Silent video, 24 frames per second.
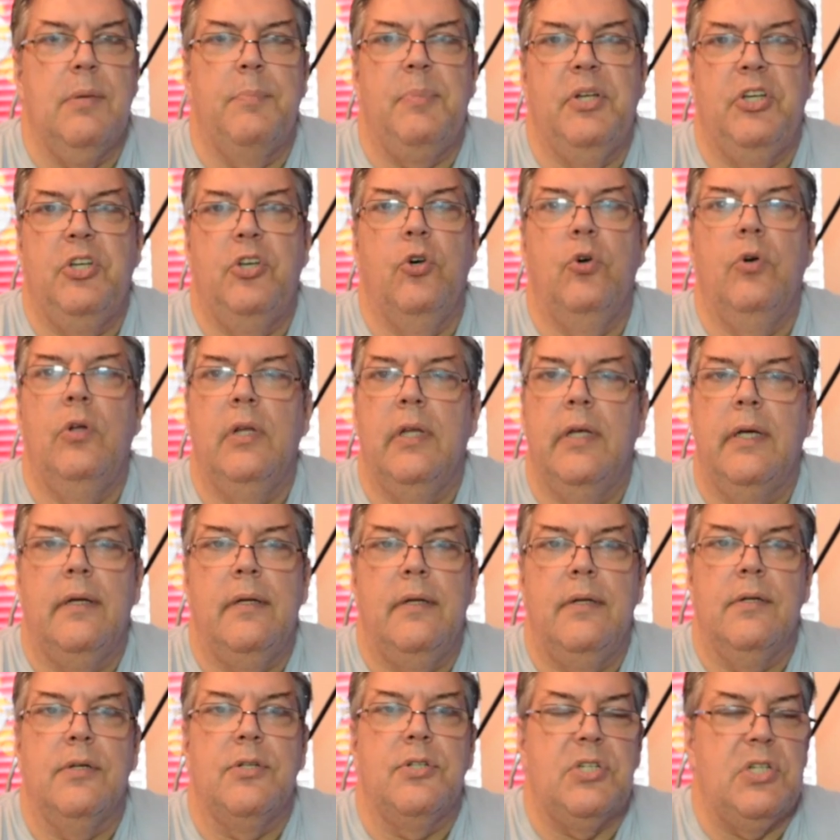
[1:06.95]
Simply
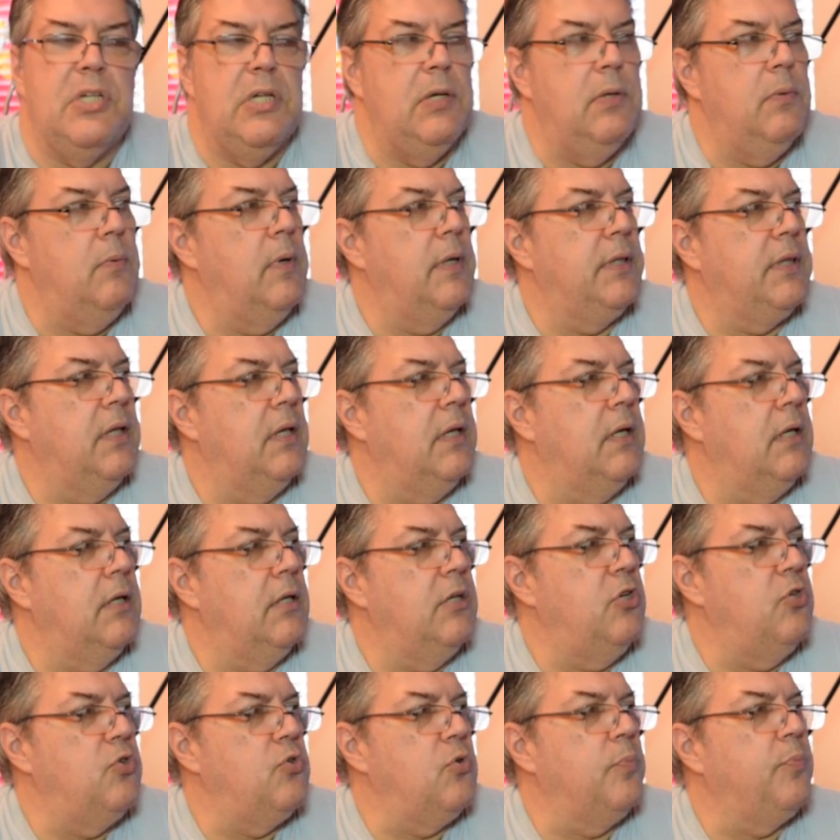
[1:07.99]
Google it and you'll see what
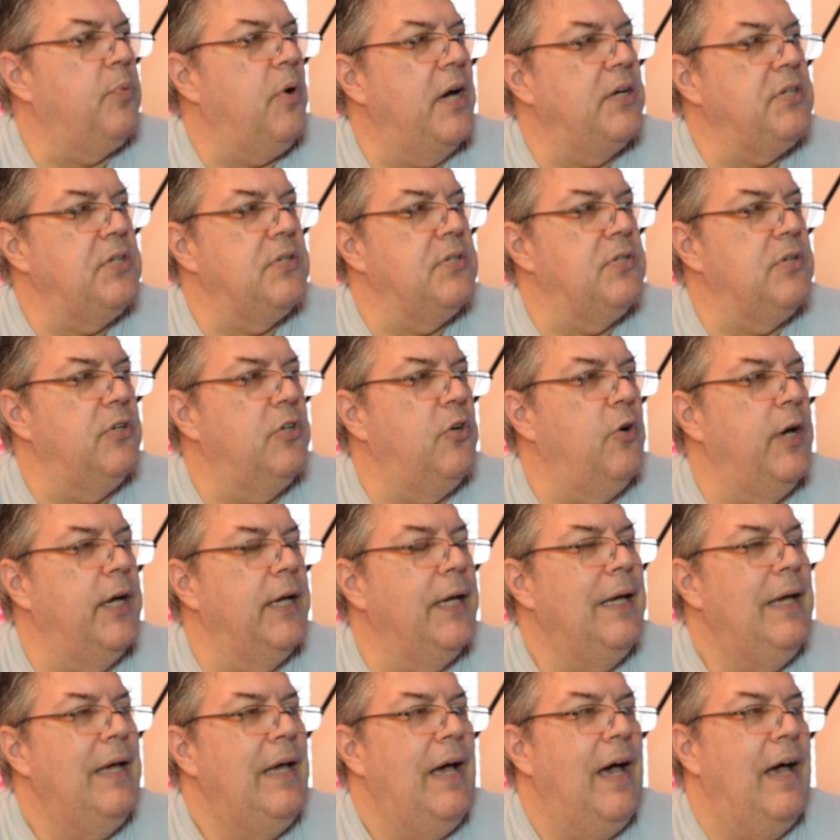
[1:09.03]
the usual prices are
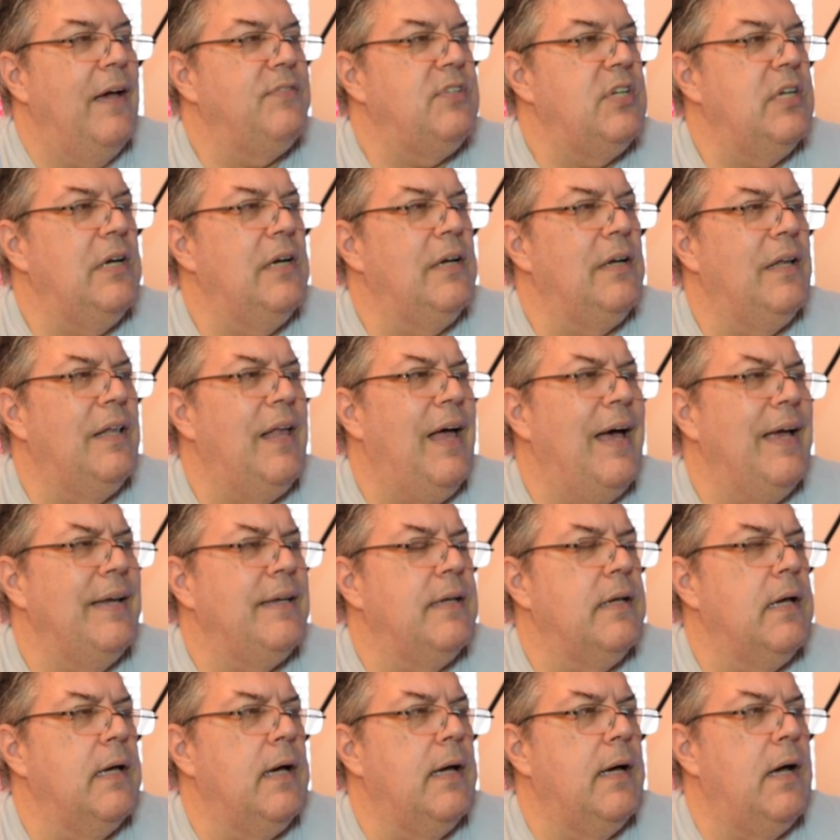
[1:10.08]
going. I've seen it a
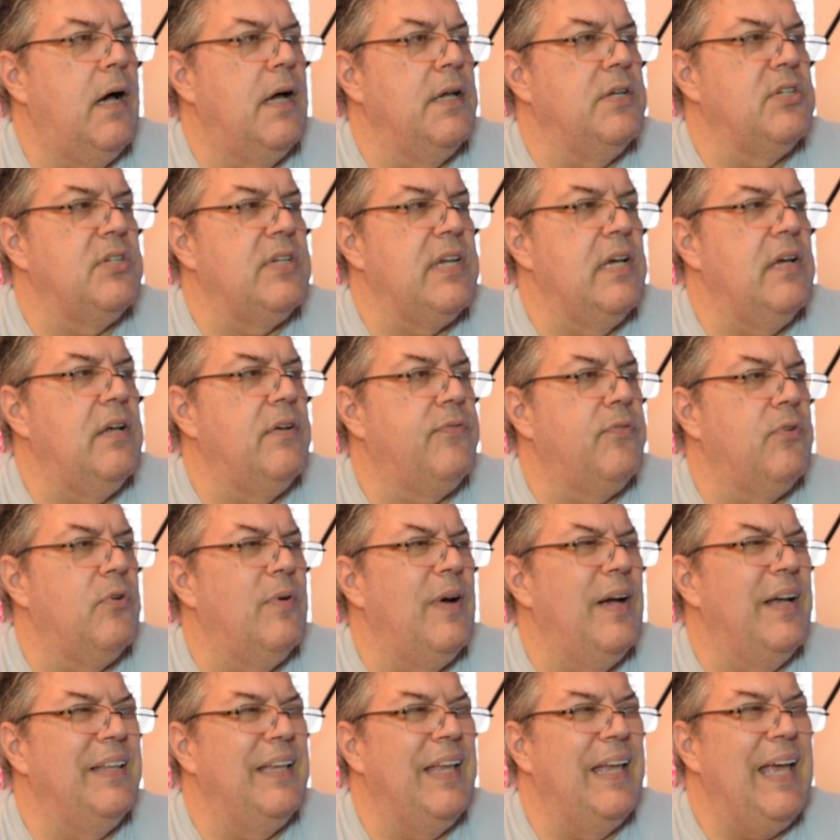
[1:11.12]
lot on sale
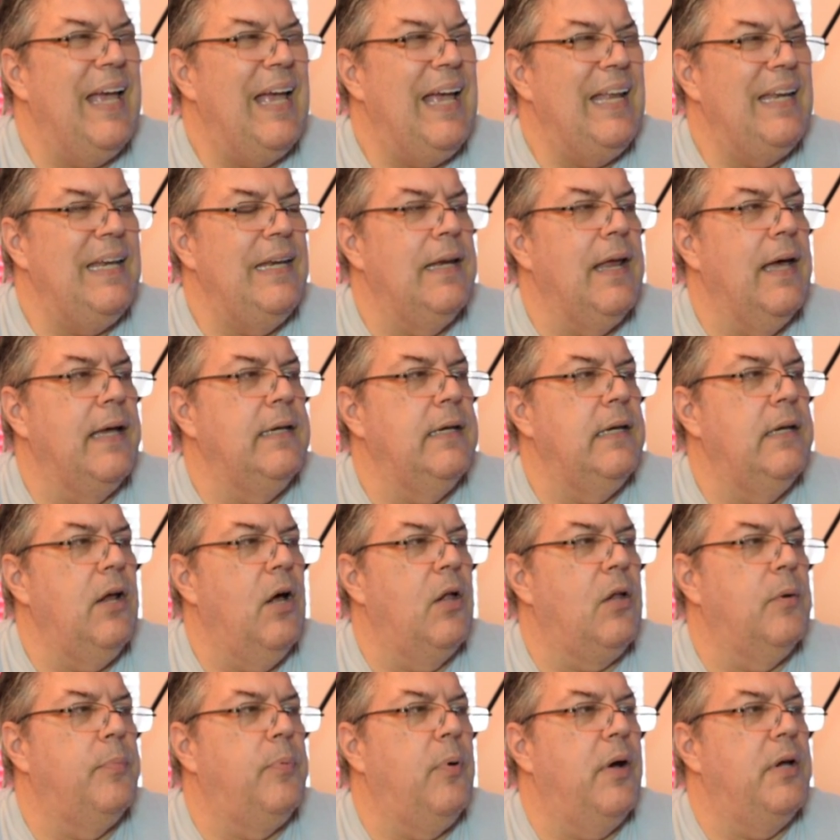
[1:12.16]
for around the $80,
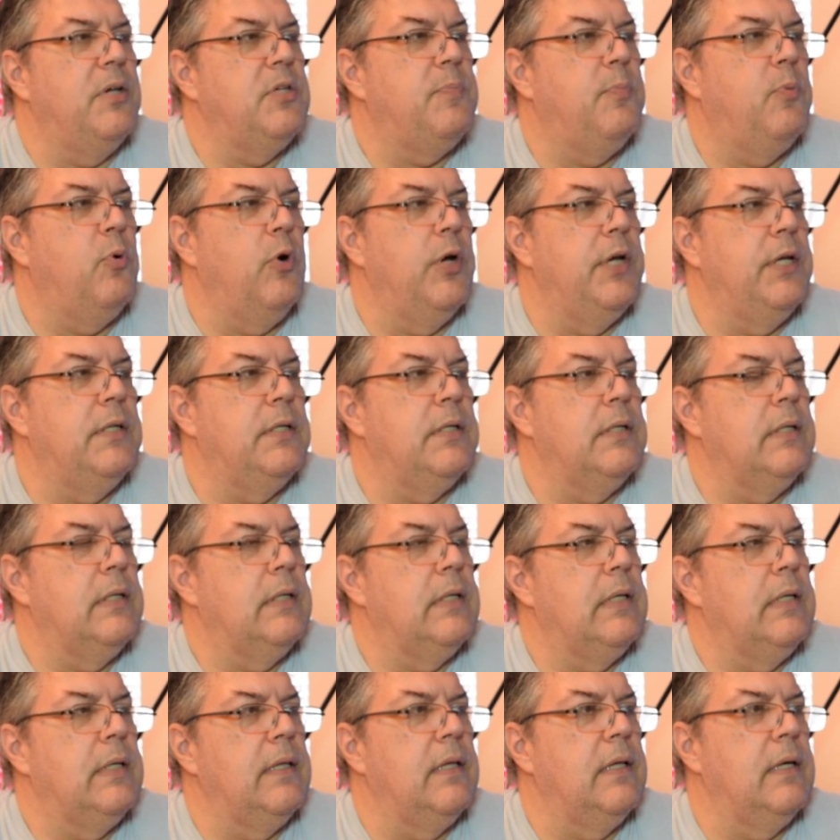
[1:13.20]
$90 price
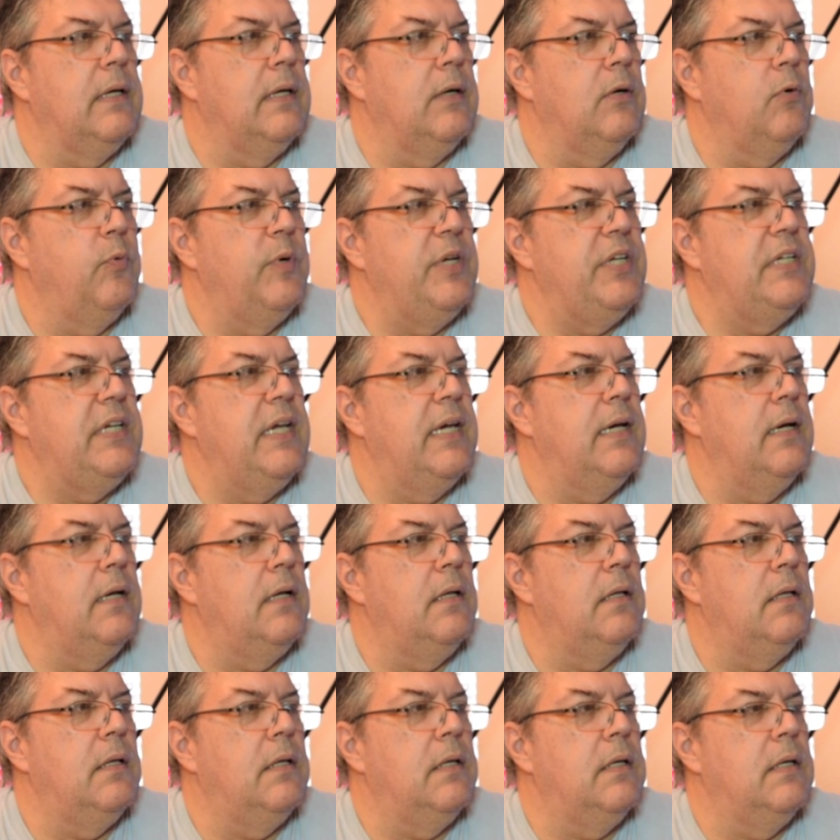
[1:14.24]
point. The
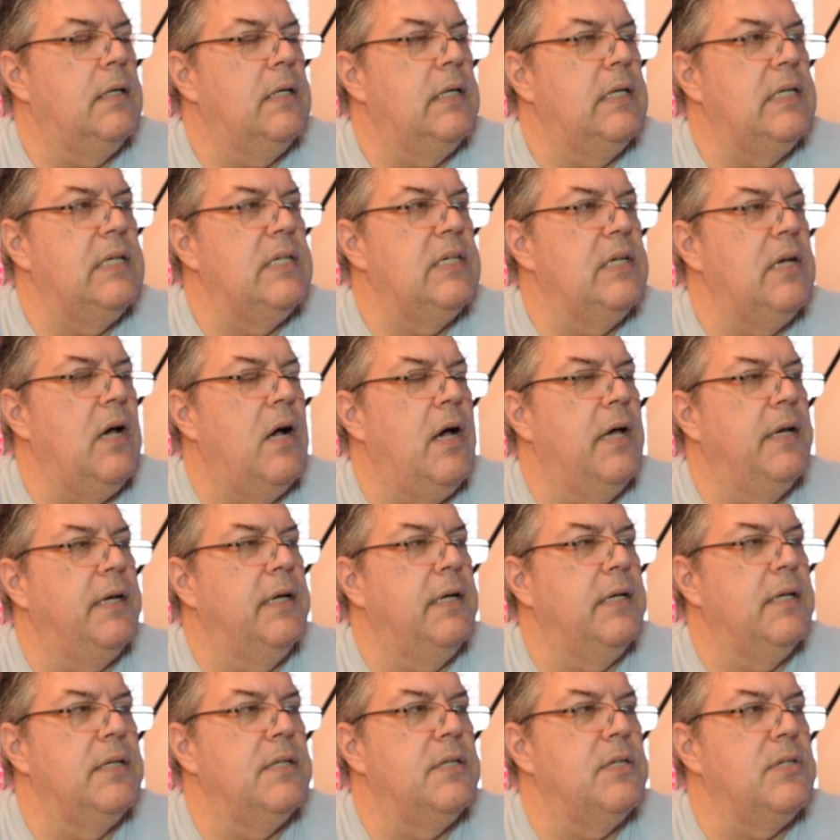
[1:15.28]
retail
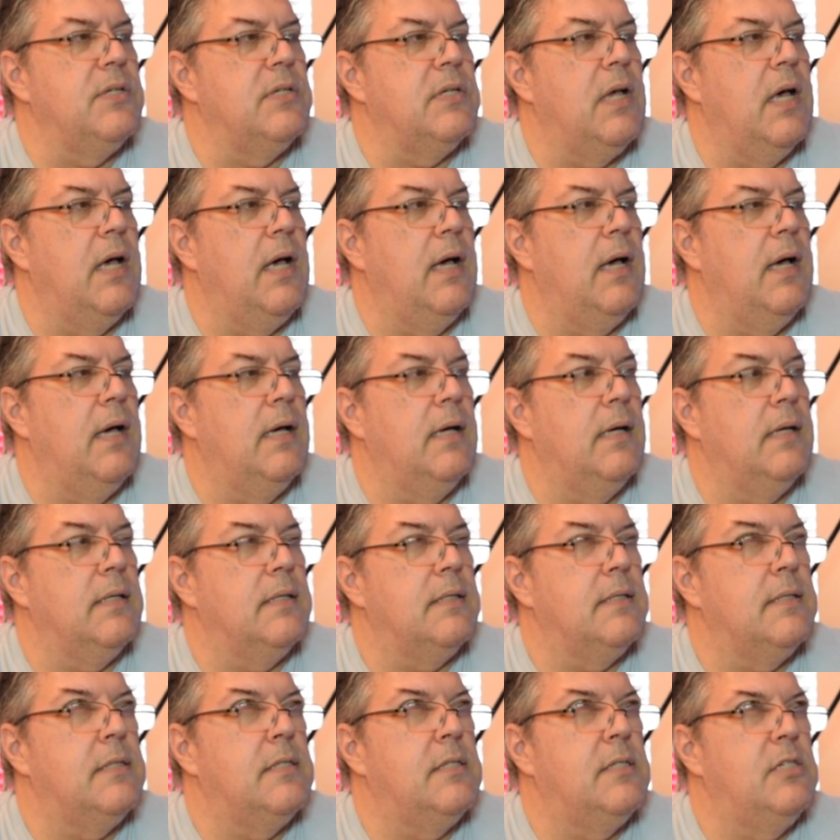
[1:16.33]
on it is
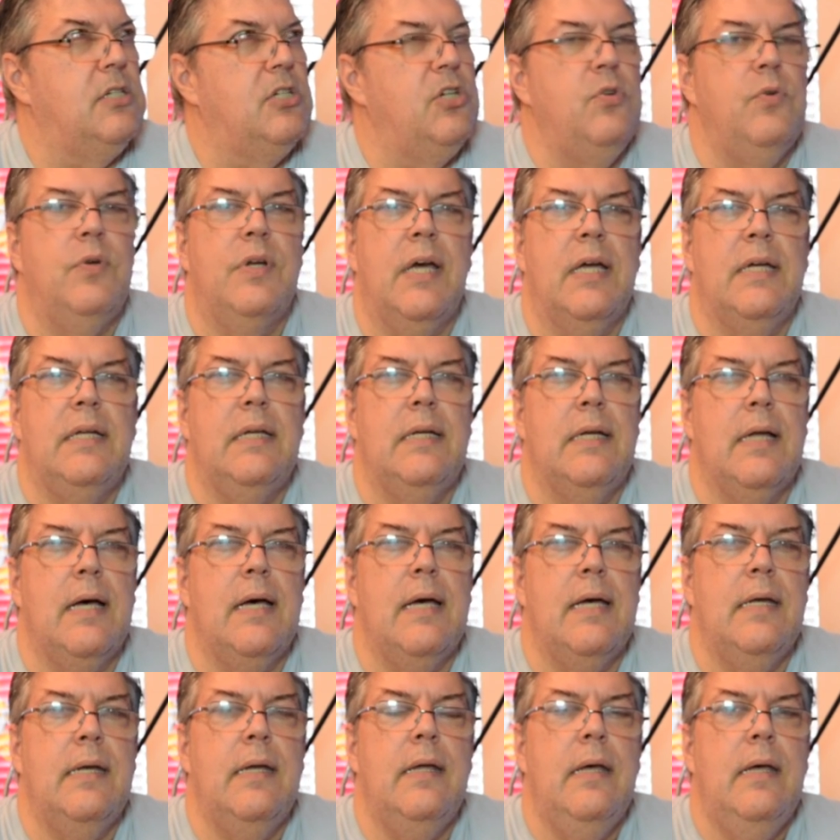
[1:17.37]

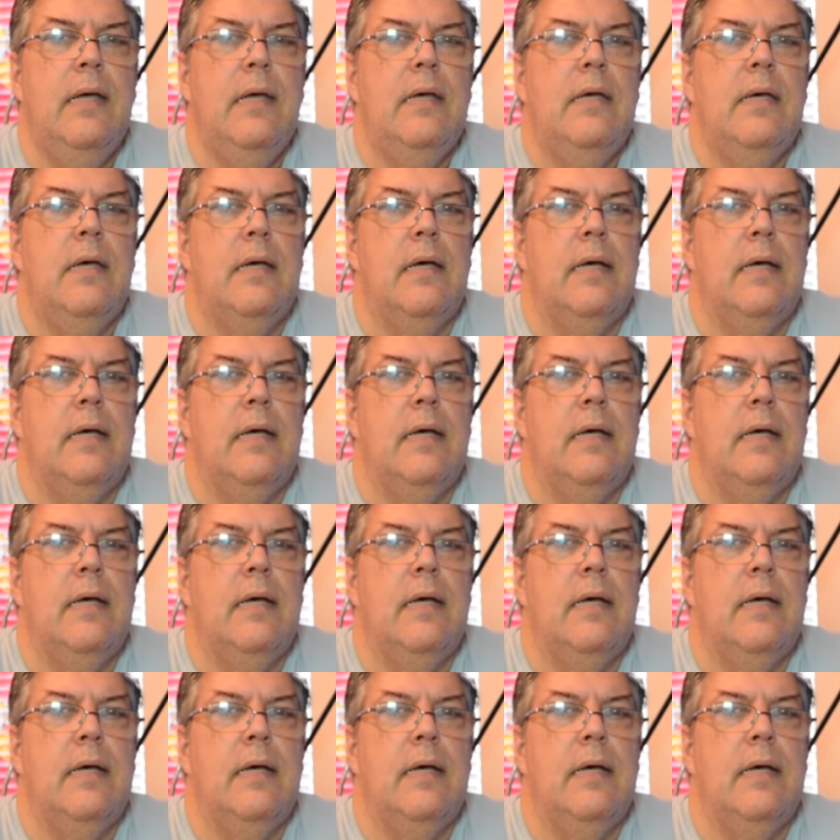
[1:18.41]
$299.